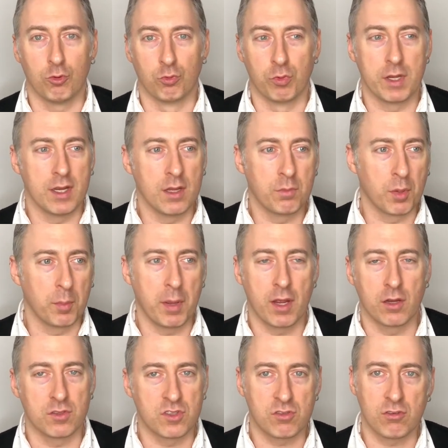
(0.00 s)
reading
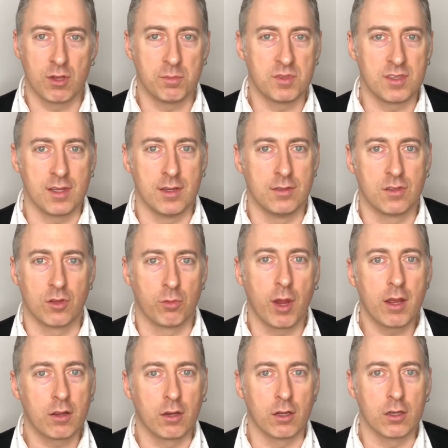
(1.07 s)
prepared scripts into the
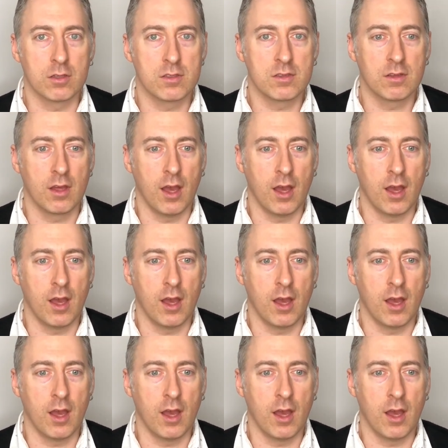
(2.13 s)
record